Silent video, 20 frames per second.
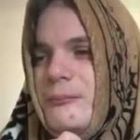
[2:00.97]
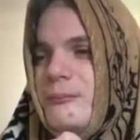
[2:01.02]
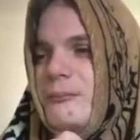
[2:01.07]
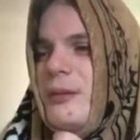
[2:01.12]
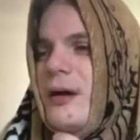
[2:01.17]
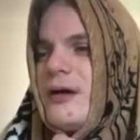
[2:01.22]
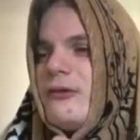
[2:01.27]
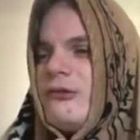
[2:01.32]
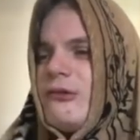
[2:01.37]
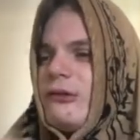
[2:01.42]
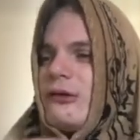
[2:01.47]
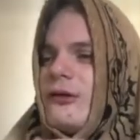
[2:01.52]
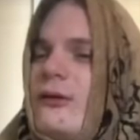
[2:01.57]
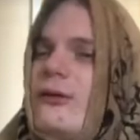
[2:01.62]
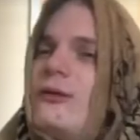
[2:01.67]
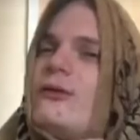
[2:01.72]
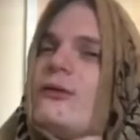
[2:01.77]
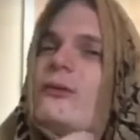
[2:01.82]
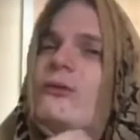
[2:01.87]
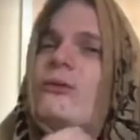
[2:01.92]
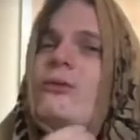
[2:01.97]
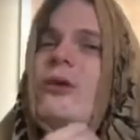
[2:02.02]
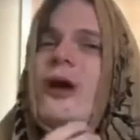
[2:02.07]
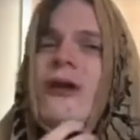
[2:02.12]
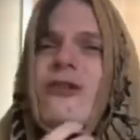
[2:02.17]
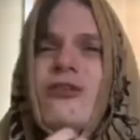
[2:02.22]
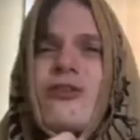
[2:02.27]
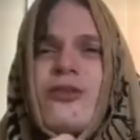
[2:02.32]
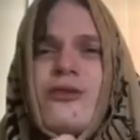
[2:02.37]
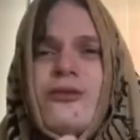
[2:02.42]
But the
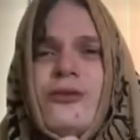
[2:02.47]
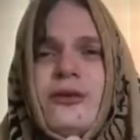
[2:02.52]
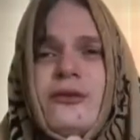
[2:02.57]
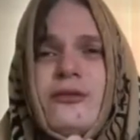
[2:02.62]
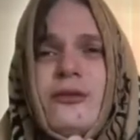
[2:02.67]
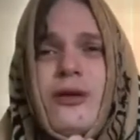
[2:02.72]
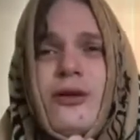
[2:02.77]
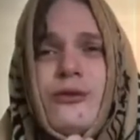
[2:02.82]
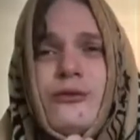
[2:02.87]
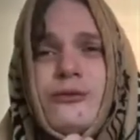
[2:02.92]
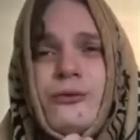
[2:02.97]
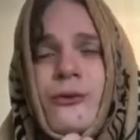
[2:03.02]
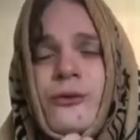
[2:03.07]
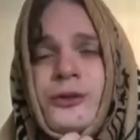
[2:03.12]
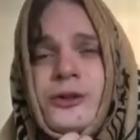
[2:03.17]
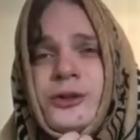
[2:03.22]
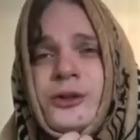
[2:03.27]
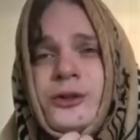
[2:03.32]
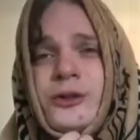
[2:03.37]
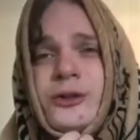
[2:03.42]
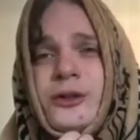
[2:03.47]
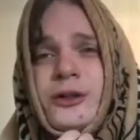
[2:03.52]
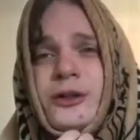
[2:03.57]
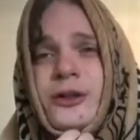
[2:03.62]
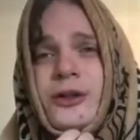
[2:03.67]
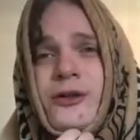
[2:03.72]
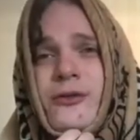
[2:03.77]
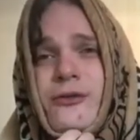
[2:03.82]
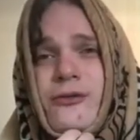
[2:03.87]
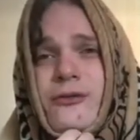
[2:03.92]
rest of it,
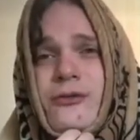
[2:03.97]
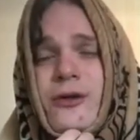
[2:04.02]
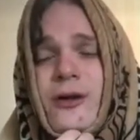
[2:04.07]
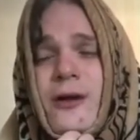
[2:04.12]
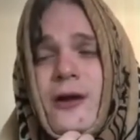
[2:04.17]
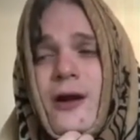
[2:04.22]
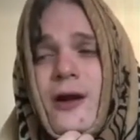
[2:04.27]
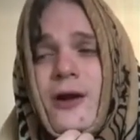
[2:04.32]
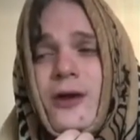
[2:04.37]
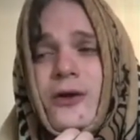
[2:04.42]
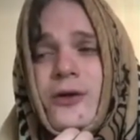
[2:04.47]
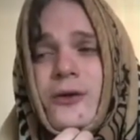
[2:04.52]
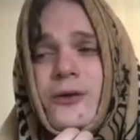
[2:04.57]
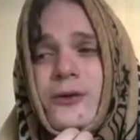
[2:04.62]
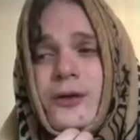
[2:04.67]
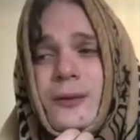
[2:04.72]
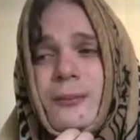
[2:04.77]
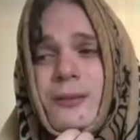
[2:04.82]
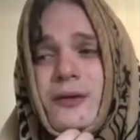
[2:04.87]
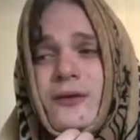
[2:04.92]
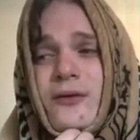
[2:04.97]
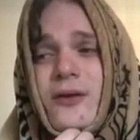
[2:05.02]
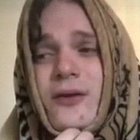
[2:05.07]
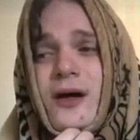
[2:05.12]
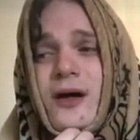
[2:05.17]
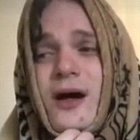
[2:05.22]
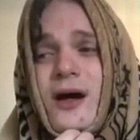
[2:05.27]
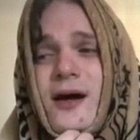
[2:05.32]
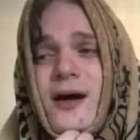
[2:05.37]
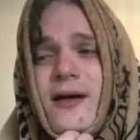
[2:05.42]
unfortunately, is creepy.
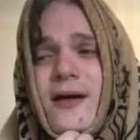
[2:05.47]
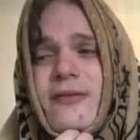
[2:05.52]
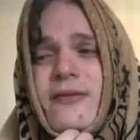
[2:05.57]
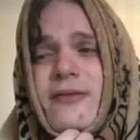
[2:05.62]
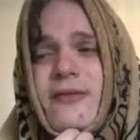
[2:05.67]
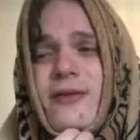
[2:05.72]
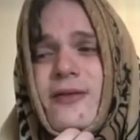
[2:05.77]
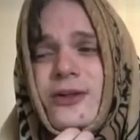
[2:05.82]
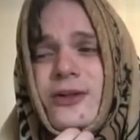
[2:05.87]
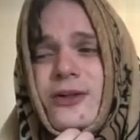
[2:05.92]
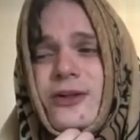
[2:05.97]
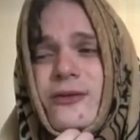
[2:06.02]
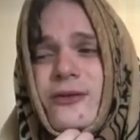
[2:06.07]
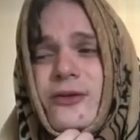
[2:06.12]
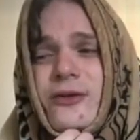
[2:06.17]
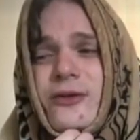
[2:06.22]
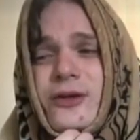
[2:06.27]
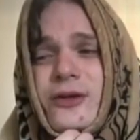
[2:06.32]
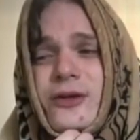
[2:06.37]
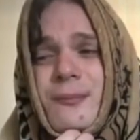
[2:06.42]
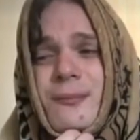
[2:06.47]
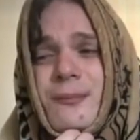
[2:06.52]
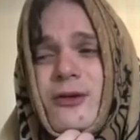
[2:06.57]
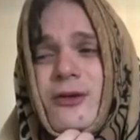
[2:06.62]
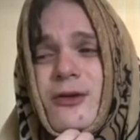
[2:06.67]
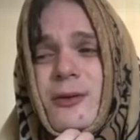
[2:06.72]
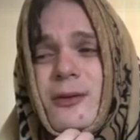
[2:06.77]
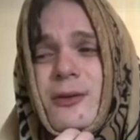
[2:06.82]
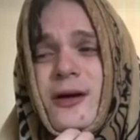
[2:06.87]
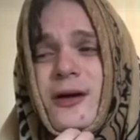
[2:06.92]
The eyes, I think, are the
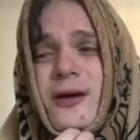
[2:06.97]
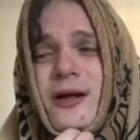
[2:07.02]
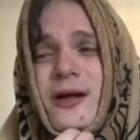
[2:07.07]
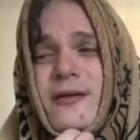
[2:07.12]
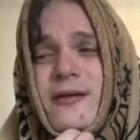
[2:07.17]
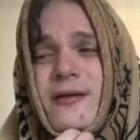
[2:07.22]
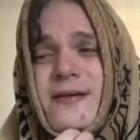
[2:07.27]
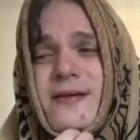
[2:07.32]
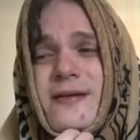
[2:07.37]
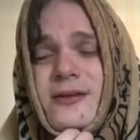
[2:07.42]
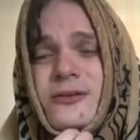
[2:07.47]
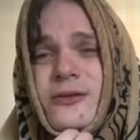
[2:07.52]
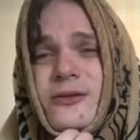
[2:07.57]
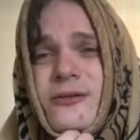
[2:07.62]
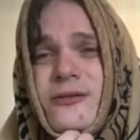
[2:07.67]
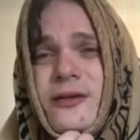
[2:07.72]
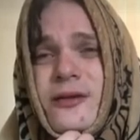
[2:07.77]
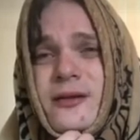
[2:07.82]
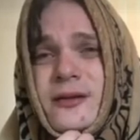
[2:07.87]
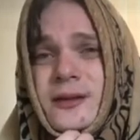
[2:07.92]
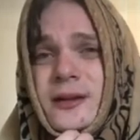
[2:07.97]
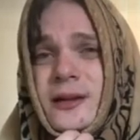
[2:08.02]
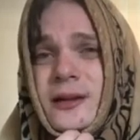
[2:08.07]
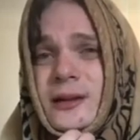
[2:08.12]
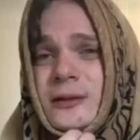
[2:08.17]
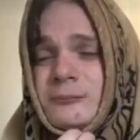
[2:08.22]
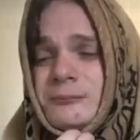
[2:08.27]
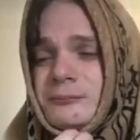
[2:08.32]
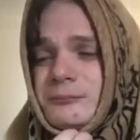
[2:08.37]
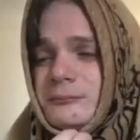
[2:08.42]
creepiest part. Like I said, it looks like
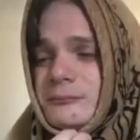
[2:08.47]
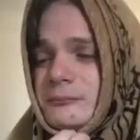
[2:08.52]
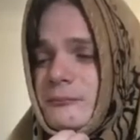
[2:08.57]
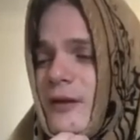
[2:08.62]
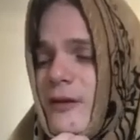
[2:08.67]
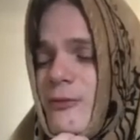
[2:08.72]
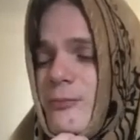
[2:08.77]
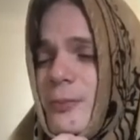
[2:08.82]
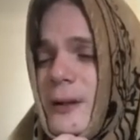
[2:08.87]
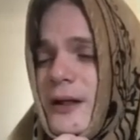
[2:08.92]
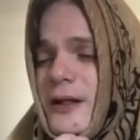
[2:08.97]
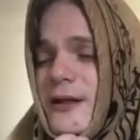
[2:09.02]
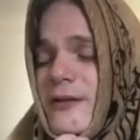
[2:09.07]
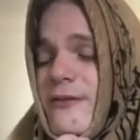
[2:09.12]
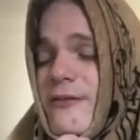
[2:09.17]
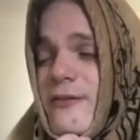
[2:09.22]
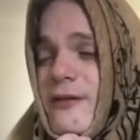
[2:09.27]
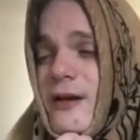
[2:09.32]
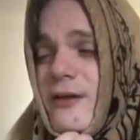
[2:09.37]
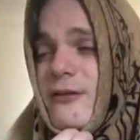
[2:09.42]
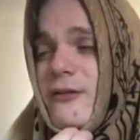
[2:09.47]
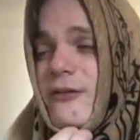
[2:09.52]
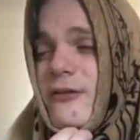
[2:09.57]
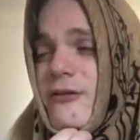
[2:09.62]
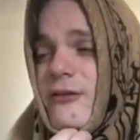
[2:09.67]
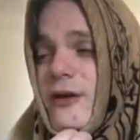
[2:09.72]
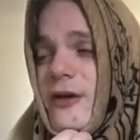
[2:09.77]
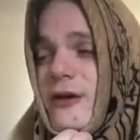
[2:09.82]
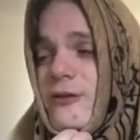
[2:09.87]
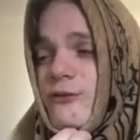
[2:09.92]
this bunny stared at the
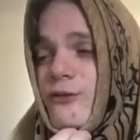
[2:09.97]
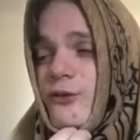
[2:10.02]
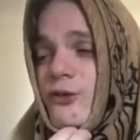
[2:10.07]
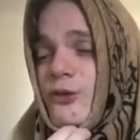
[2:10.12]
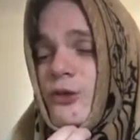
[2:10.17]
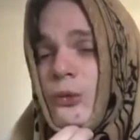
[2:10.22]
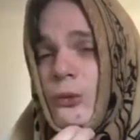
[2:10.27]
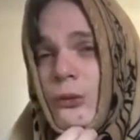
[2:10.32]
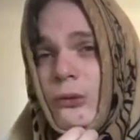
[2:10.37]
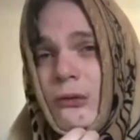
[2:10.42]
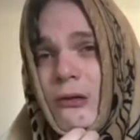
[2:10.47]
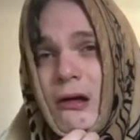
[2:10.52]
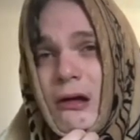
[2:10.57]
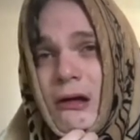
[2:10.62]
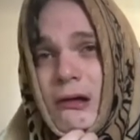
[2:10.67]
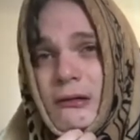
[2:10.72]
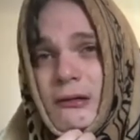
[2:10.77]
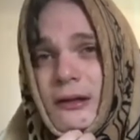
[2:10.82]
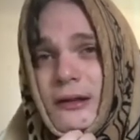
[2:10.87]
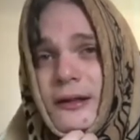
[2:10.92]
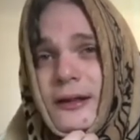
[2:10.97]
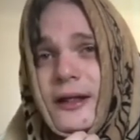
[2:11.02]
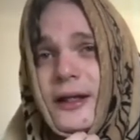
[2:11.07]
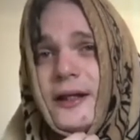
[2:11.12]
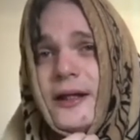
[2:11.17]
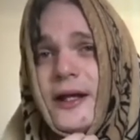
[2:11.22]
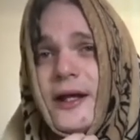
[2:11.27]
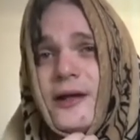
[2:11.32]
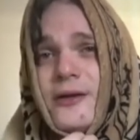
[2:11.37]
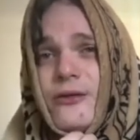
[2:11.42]
sun for too long
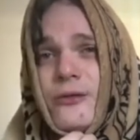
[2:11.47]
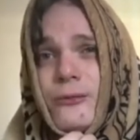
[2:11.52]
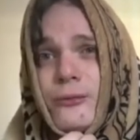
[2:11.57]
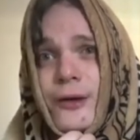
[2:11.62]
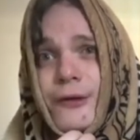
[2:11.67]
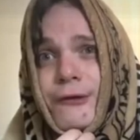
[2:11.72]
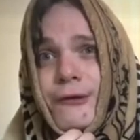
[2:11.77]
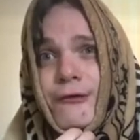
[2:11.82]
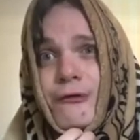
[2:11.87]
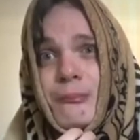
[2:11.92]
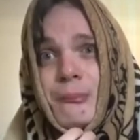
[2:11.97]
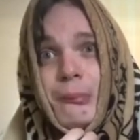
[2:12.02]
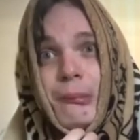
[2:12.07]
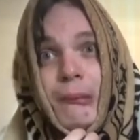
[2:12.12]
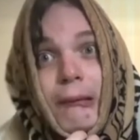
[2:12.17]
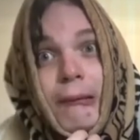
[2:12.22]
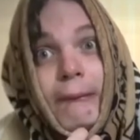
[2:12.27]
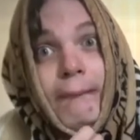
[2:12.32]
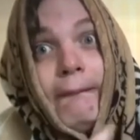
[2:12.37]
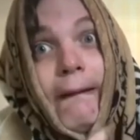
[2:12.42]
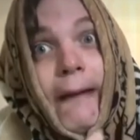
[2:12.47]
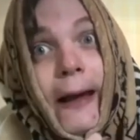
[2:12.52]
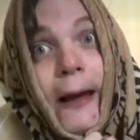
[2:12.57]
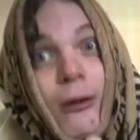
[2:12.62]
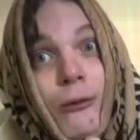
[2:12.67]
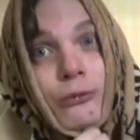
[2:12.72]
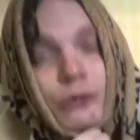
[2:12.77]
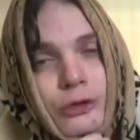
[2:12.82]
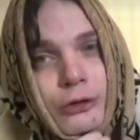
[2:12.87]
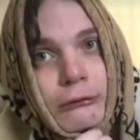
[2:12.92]
and had his retinas burned
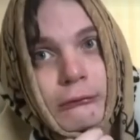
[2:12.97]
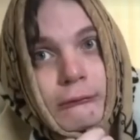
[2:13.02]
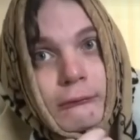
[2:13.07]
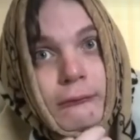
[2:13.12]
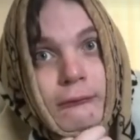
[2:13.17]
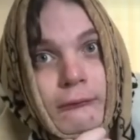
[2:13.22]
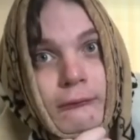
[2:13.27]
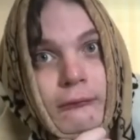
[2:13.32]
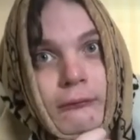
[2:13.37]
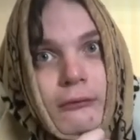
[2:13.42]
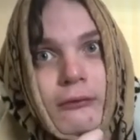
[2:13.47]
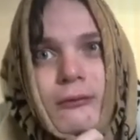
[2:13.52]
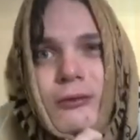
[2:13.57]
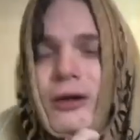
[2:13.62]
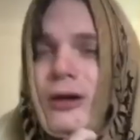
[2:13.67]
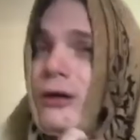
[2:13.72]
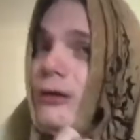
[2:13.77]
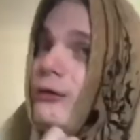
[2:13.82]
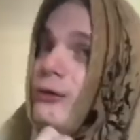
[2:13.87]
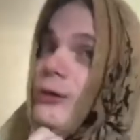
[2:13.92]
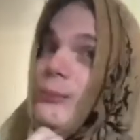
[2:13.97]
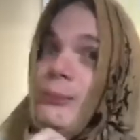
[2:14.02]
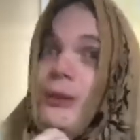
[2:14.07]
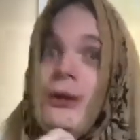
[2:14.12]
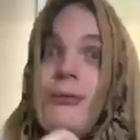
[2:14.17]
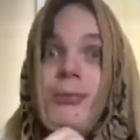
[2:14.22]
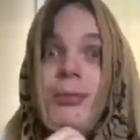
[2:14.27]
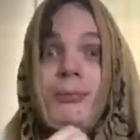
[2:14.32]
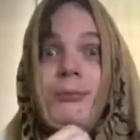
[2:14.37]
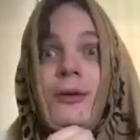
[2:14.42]
out! Oh, you
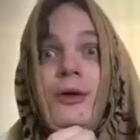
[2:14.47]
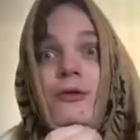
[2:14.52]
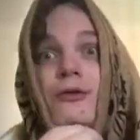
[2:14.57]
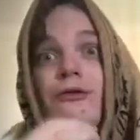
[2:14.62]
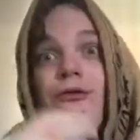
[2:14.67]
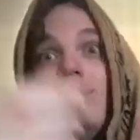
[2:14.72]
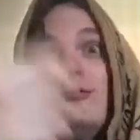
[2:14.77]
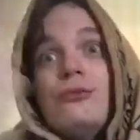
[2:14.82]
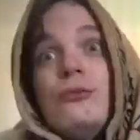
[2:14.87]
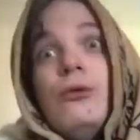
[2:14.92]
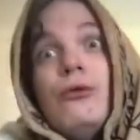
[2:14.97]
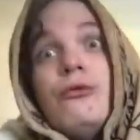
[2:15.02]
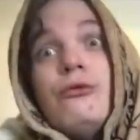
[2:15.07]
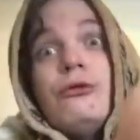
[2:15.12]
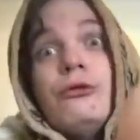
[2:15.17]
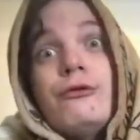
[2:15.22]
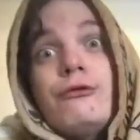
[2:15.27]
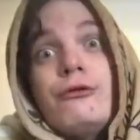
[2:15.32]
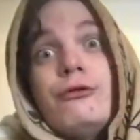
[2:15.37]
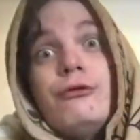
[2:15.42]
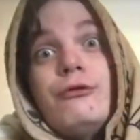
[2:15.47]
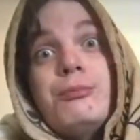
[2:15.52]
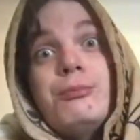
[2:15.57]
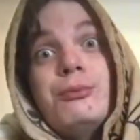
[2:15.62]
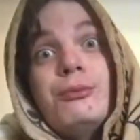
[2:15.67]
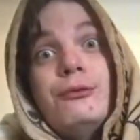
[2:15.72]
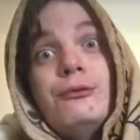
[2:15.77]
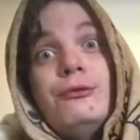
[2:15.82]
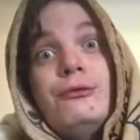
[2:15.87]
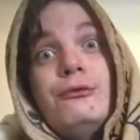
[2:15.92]
better prepare yourself, ghostlings. It's pretty